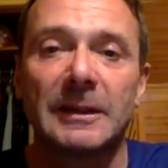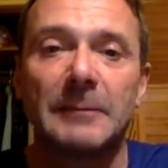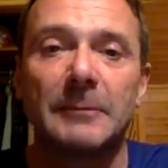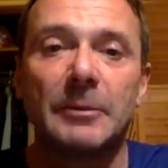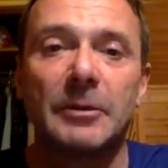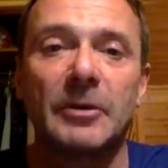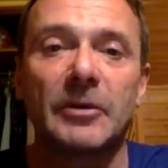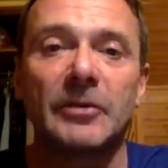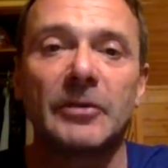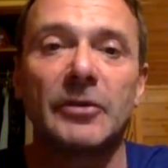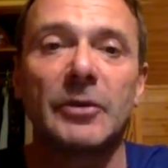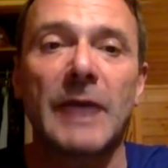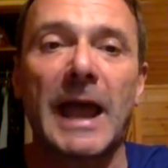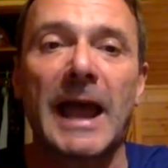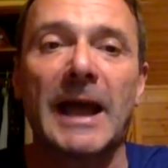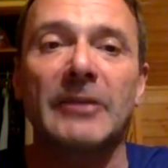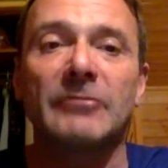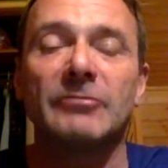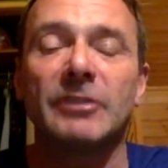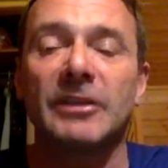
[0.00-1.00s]
because you
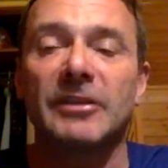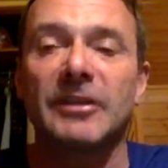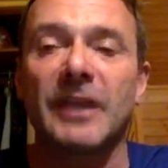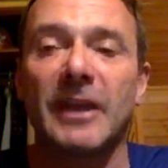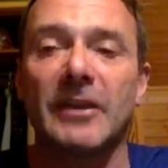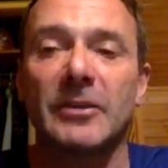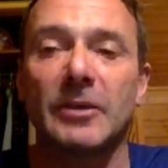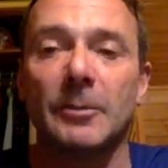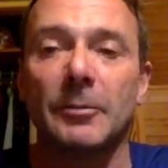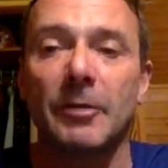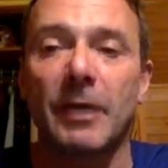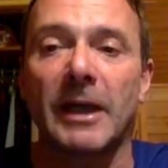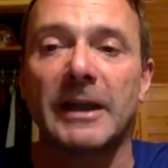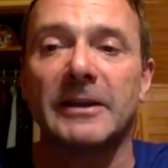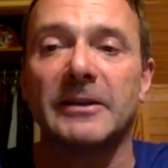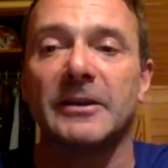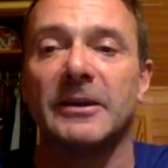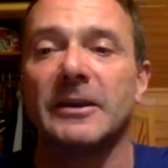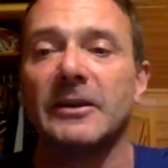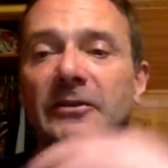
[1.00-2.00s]
can reset your
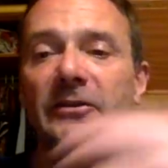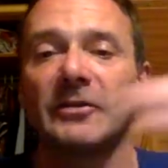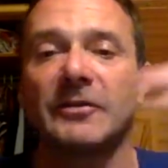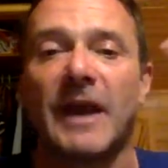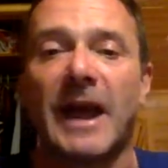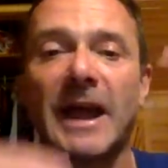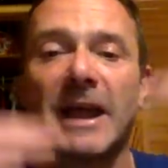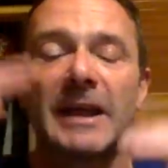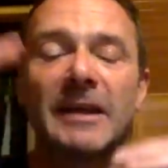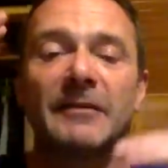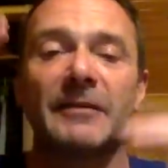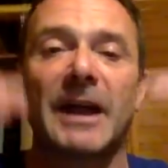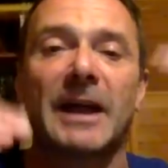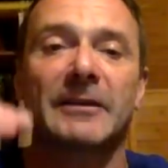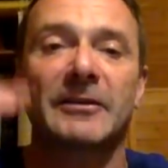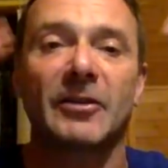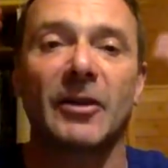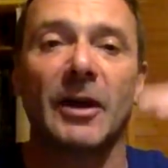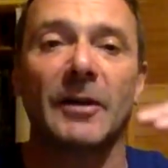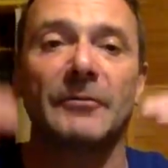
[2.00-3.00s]
brain to that at that
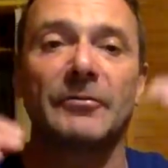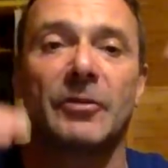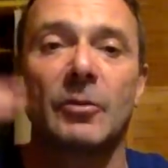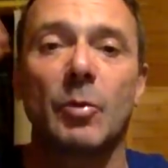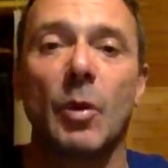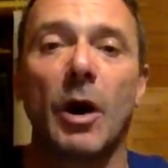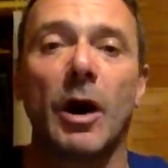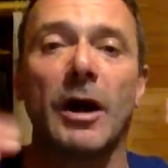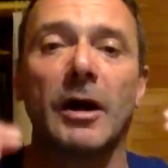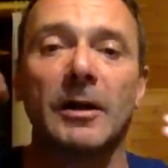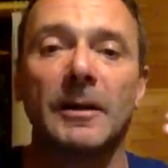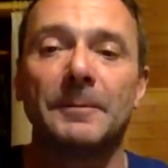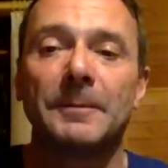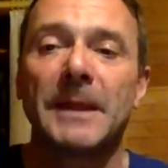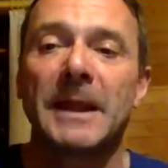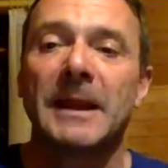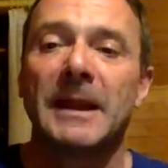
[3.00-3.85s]
time for a while.